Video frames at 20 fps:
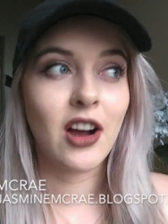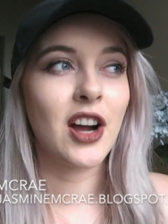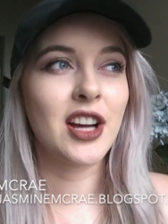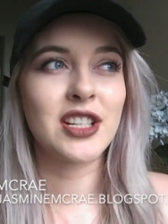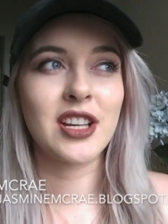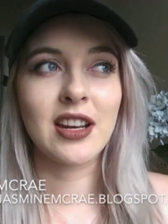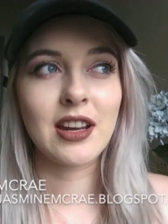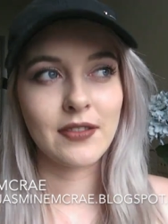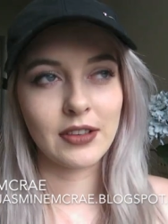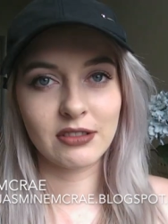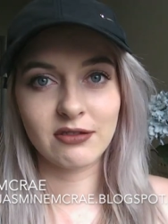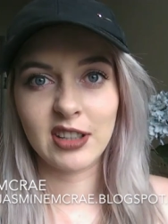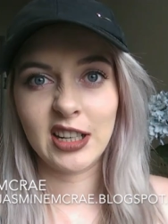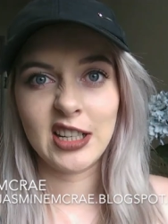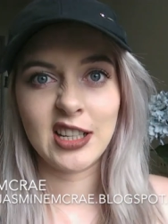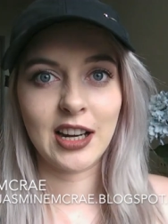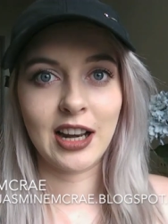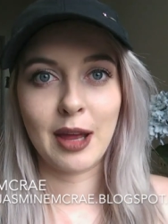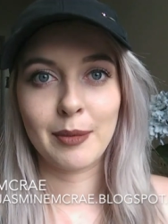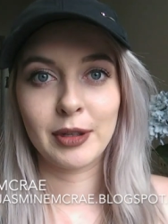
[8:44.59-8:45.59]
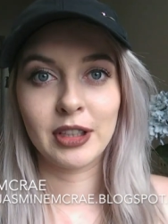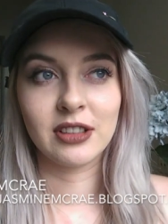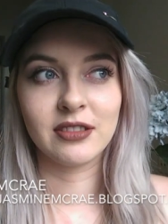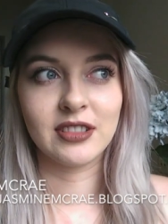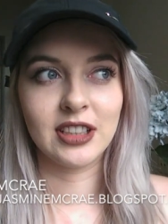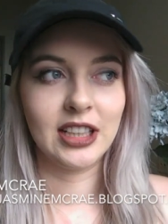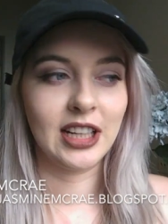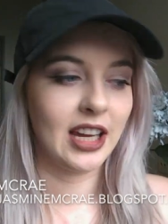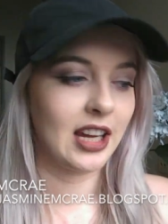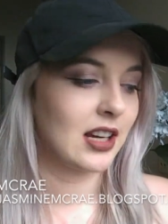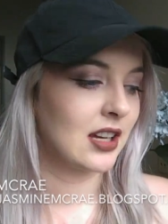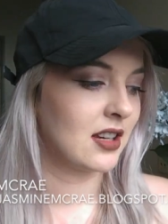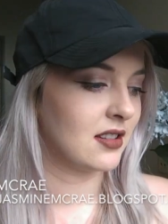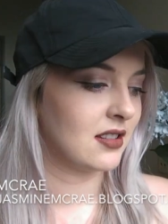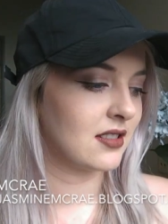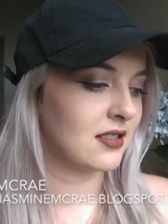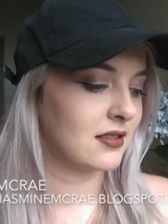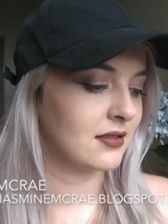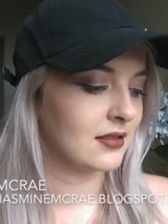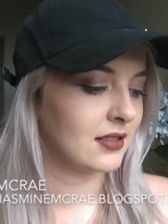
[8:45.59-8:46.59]
I don't even read Glamour, really,
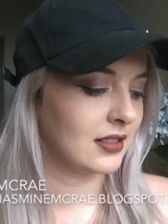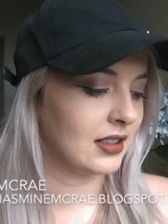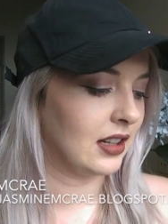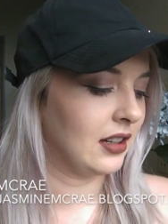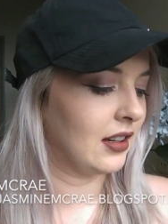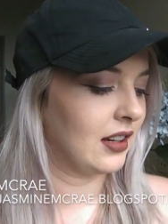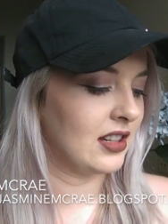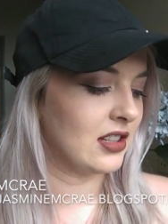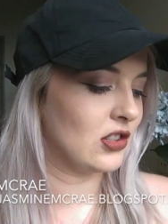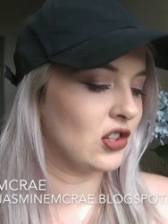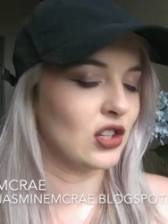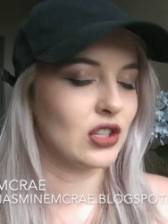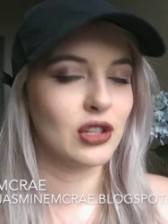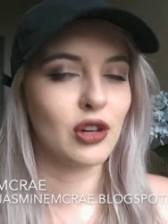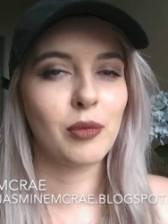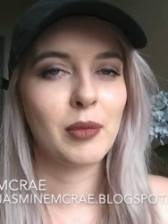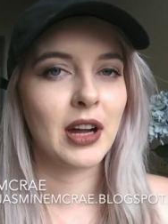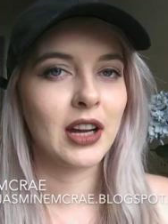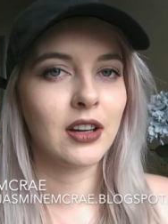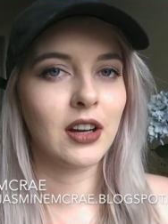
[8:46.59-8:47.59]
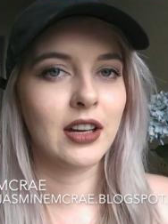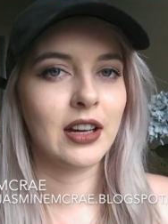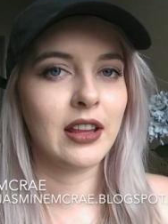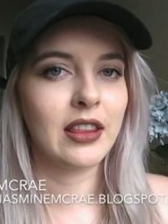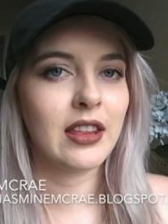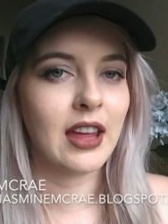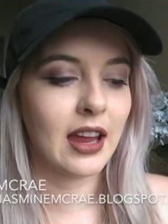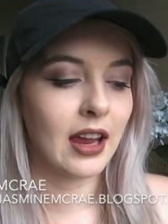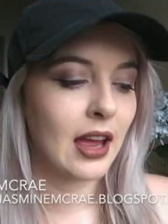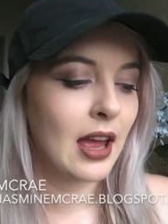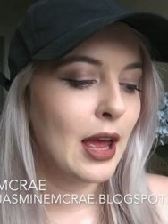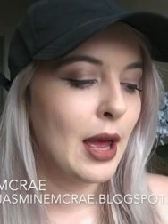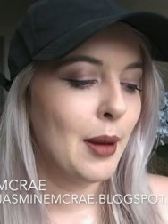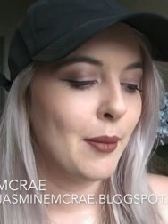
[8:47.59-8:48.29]
because it's just not my kind of thing,